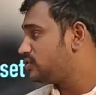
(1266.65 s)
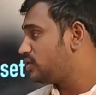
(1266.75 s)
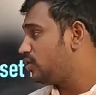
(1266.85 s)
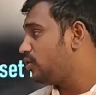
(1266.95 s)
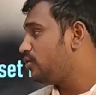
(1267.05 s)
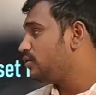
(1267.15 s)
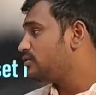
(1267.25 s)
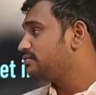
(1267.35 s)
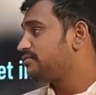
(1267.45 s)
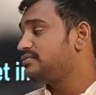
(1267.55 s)
So
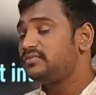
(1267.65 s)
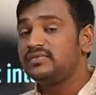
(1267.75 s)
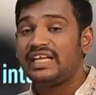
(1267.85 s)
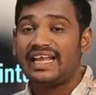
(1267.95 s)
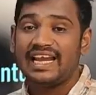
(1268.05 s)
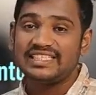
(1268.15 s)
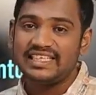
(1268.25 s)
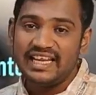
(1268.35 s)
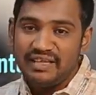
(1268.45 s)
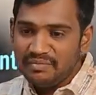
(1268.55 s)

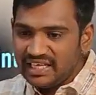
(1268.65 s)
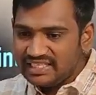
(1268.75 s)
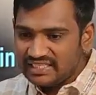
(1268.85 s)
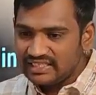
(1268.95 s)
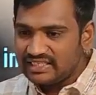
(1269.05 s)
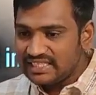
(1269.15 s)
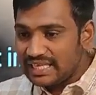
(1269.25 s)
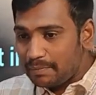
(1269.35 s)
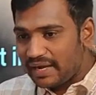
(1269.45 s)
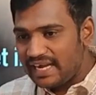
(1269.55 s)
clustering means
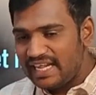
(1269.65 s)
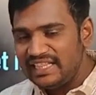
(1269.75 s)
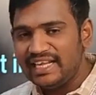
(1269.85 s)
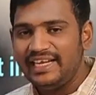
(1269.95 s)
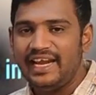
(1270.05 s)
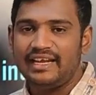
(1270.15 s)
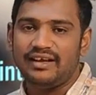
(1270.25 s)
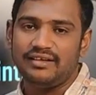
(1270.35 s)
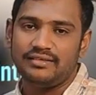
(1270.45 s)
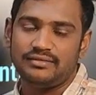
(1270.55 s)
separating the
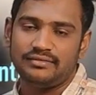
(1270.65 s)
data,